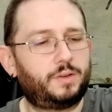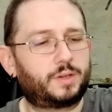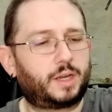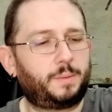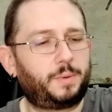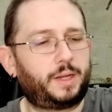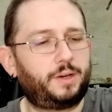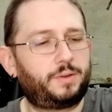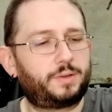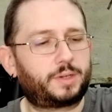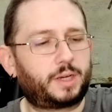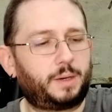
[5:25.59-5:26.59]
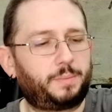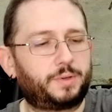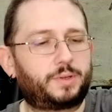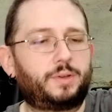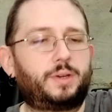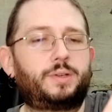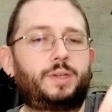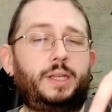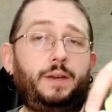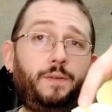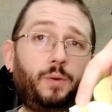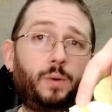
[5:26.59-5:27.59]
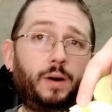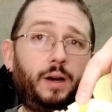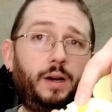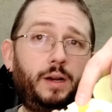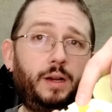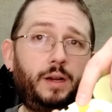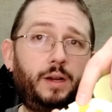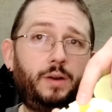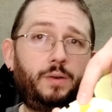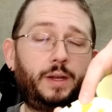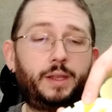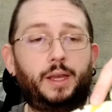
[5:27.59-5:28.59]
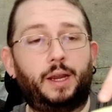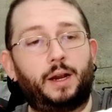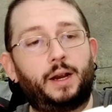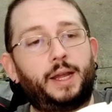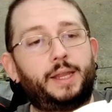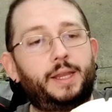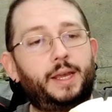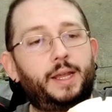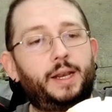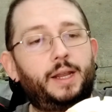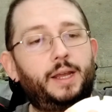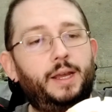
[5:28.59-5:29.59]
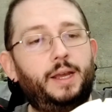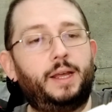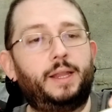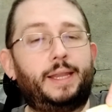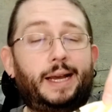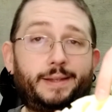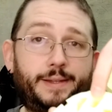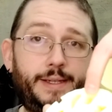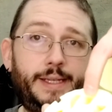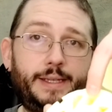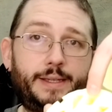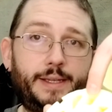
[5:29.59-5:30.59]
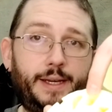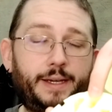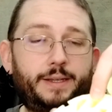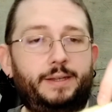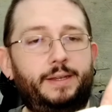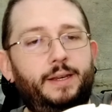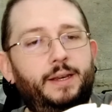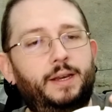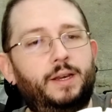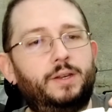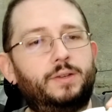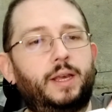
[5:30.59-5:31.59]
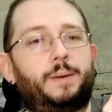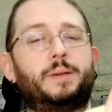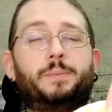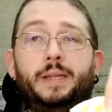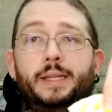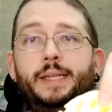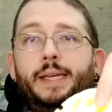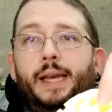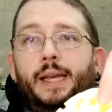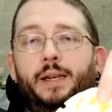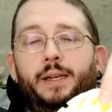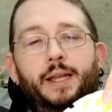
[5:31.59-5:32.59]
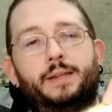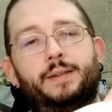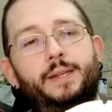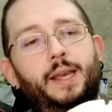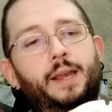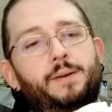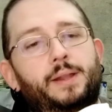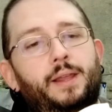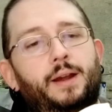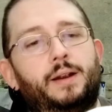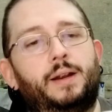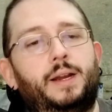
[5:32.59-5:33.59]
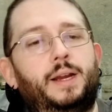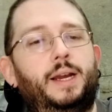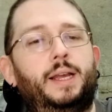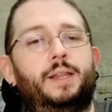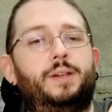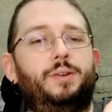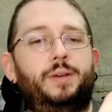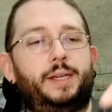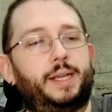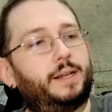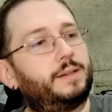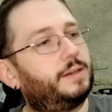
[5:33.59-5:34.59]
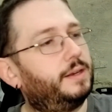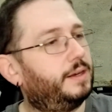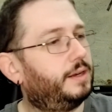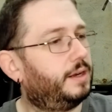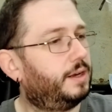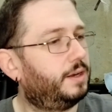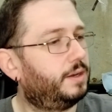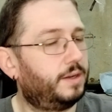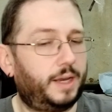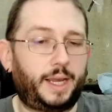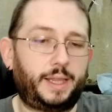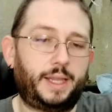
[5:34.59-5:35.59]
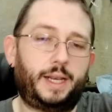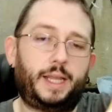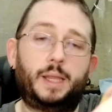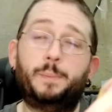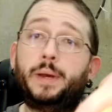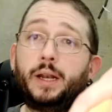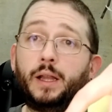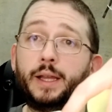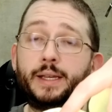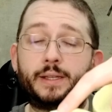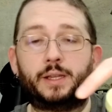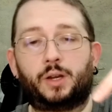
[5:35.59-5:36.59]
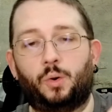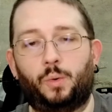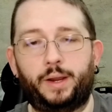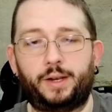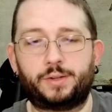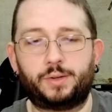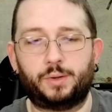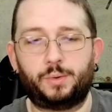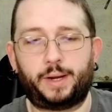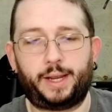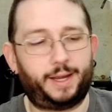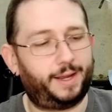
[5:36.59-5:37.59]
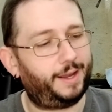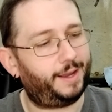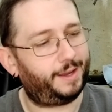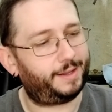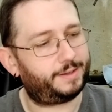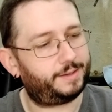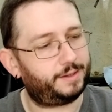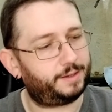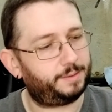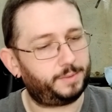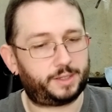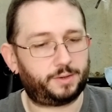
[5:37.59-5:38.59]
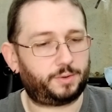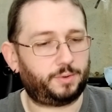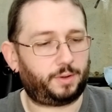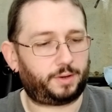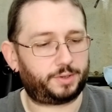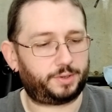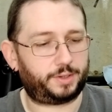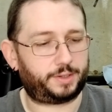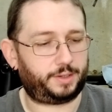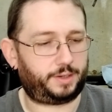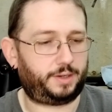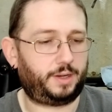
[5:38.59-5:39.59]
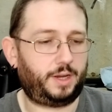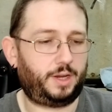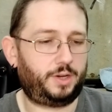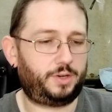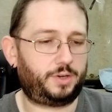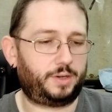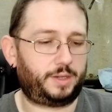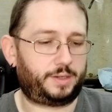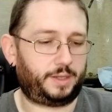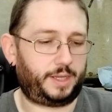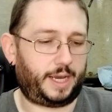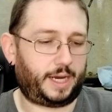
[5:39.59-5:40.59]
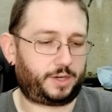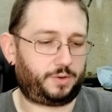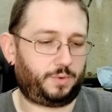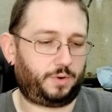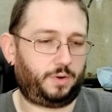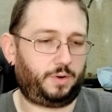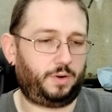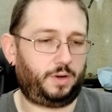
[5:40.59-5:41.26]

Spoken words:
There's a couple, I know there's a couple, so there's a D4 right there, and then that's the D6. So that must be the D8. That's the D8 right there. And then two D10s. And then in the middle is the coin. So the way, it's gonna be so cool. I'll show you this on the actual